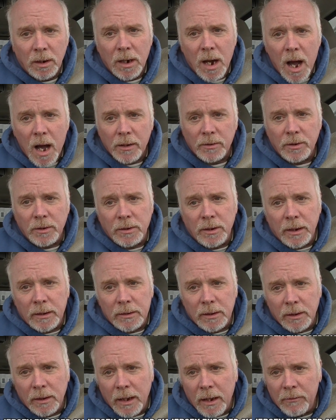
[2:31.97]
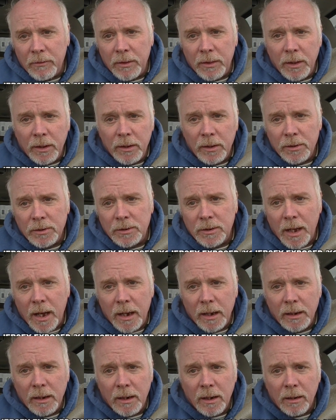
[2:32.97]
contradicting everything you're
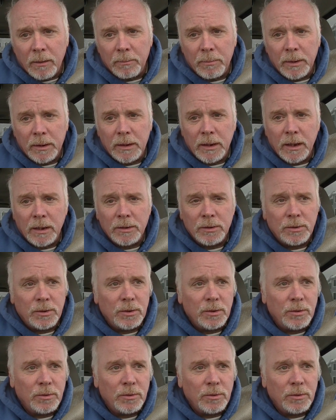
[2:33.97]
saying here because